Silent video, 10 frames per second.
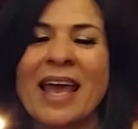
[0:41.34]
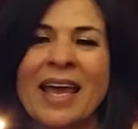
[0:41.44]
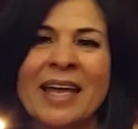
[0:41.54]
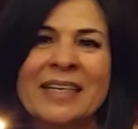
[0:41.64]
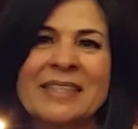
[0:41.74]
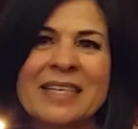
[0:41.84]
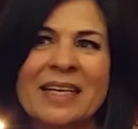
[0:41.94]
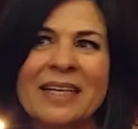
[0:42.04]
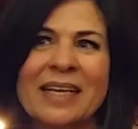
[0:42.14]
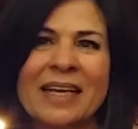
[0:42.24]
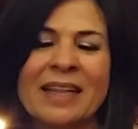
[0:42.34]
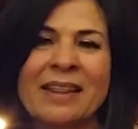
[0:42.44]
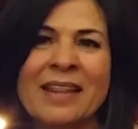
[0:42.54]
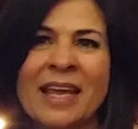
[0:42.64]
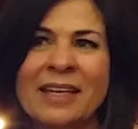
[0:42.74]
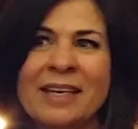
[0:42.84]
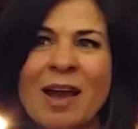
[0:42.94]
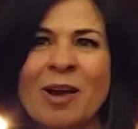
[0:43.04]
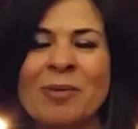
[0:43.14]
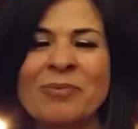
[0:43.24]
And then
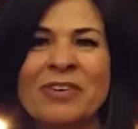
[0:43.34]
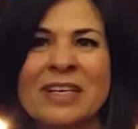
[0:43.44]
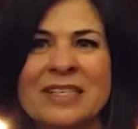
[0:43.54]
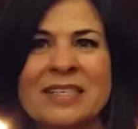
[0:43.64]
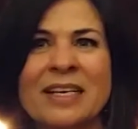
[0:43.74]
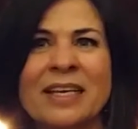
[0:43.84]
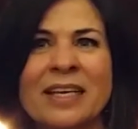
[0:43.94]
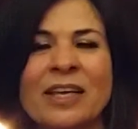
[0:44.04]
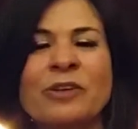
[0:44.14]
obviously